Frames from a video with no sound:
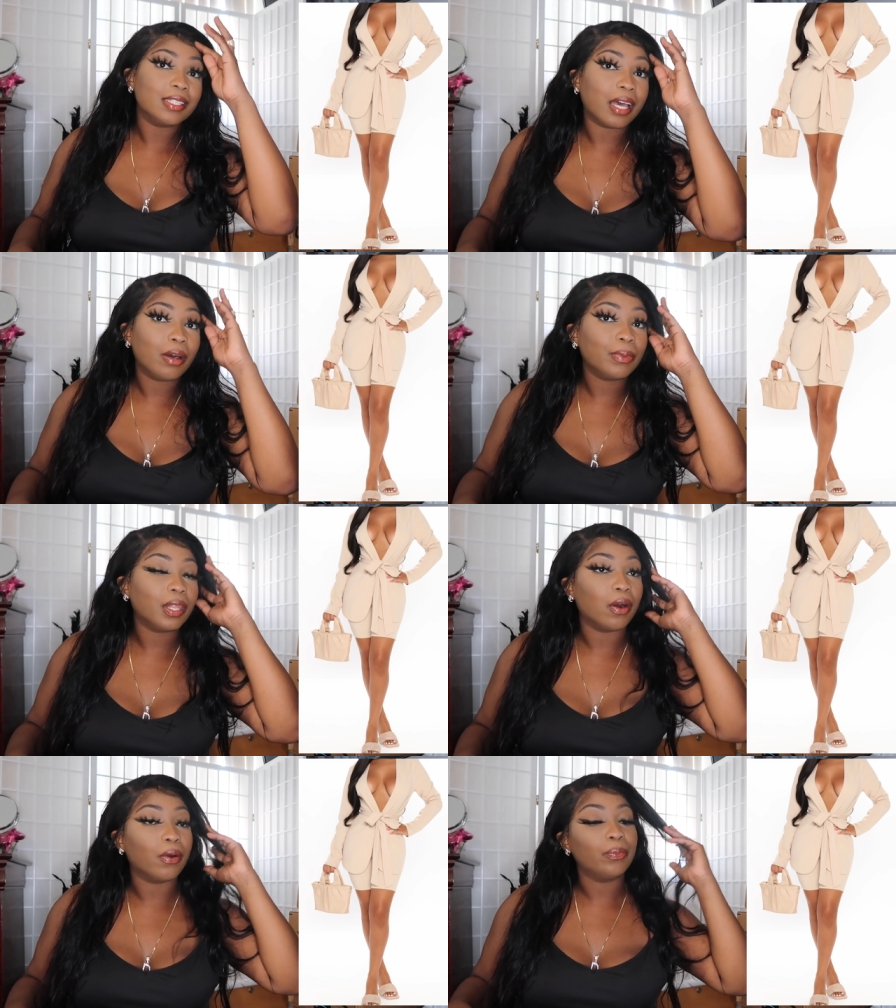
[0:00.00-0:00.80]
down
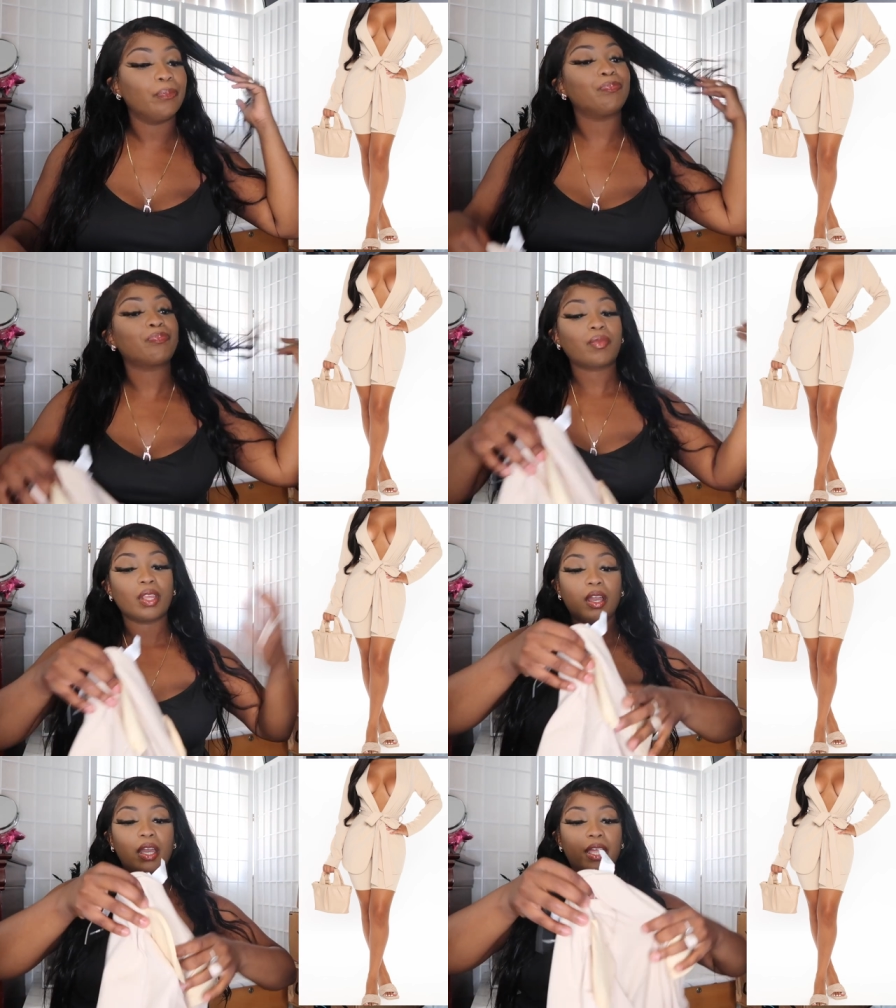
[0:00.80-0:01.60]
below
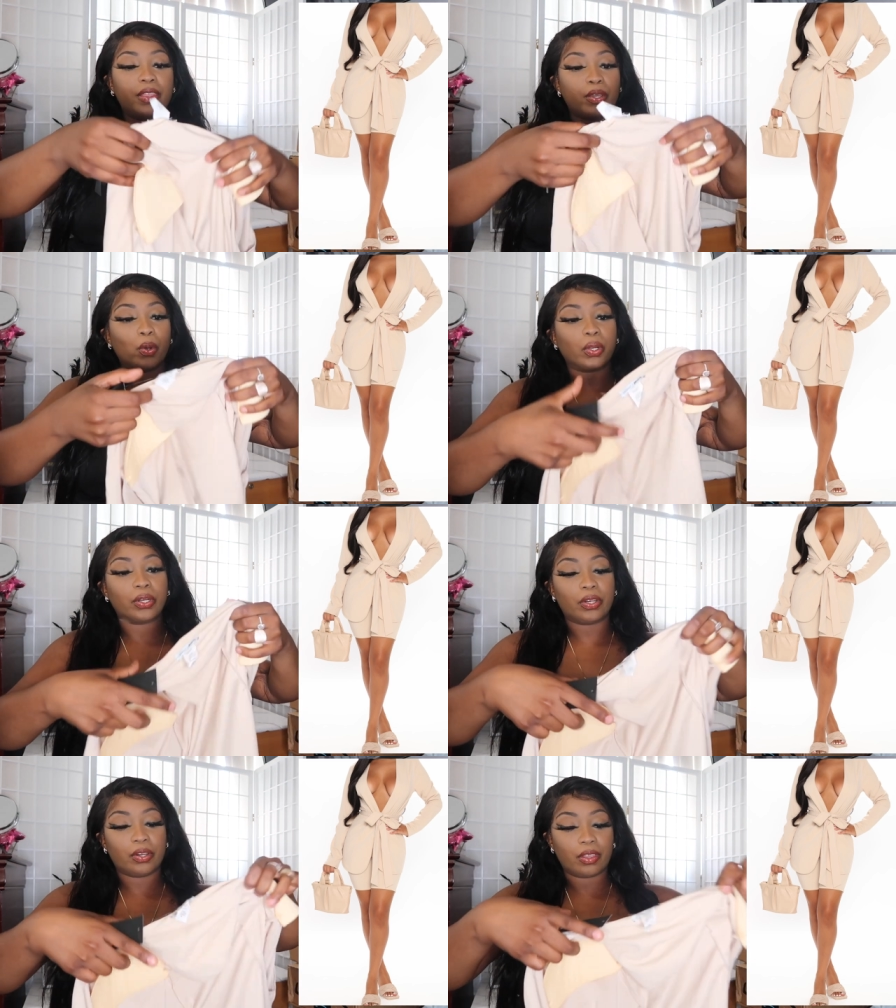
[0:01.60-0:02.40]
in the
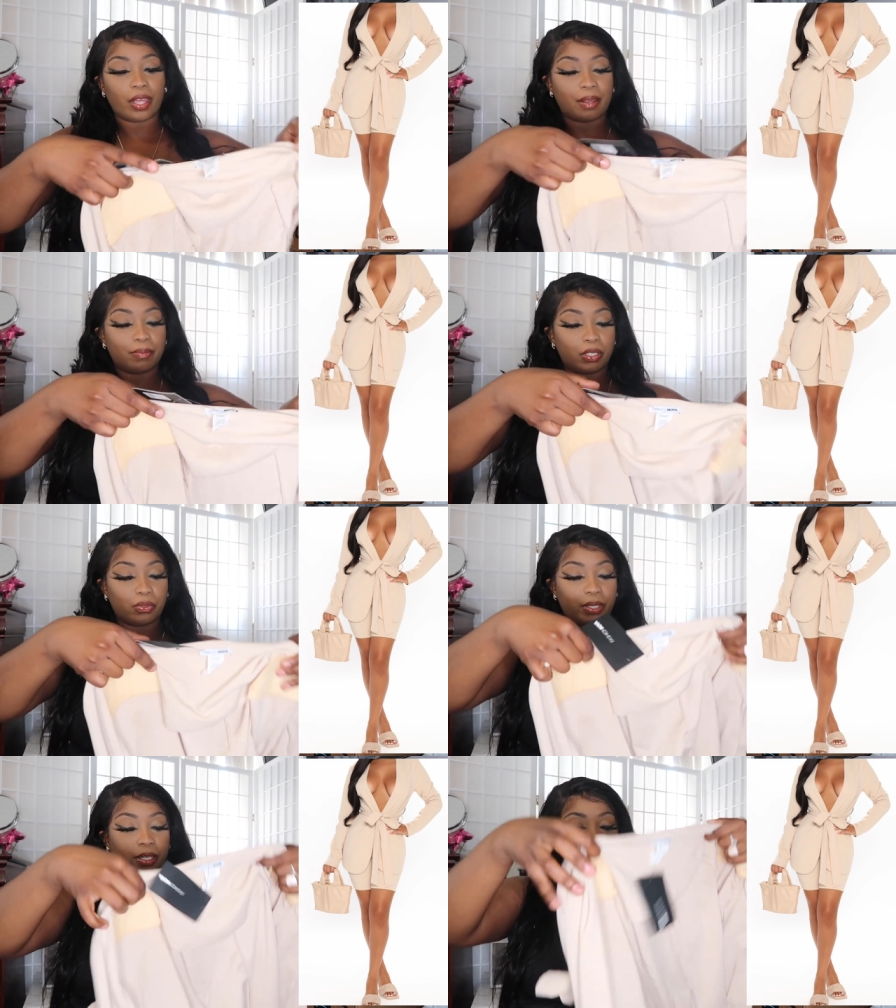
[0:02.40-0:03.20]
order that I'm doing